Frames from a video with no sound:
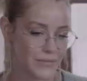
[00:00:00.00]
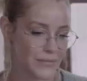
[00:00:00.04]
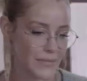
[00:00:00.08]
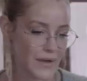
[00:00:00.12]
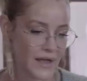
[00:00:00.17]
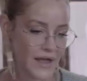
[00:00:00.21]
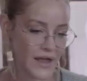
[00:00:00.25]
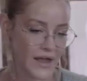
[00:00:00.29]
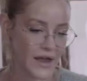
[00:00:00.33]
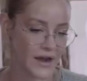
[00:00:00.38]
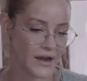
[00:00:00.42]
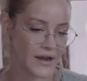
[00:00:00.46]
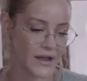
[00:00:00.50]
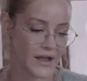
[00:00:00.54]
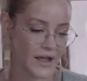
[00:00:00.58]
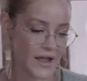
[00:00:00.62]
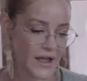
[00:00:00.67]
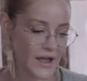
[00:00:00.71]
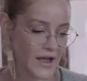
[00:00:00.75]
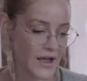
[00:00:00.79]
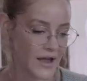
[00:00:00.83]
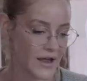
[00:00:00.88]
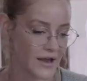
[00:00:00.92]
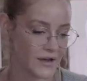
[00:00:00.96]
made
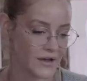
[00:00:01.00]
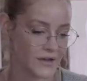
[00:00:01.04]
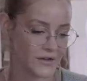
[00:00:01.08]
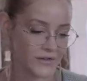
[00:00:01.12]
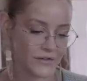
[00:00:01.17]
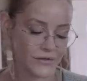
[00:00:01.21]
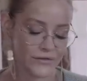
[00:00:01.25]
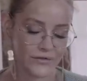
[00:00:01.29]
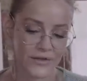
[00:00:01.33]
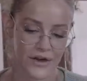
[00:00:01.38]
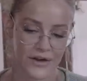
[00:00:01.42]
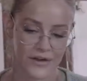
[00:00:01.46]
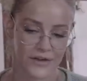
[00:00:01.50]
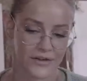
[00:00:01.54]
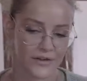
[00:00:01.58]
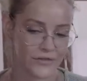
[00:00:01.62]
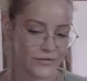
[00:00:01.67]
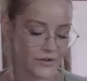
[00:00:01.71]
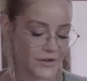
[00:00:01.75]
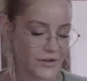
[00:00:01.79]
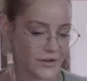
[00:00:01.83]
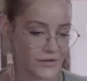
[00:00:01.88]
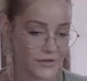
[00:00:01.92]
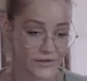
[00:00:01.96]
and to find a
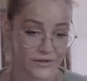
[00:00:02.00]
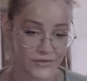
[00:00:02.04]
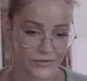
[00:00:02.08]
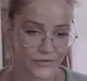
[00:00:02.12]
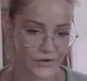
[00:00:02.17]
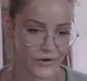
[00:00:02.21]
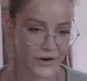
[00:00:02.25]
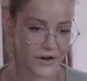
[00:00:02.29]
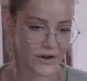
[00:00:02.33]
different use for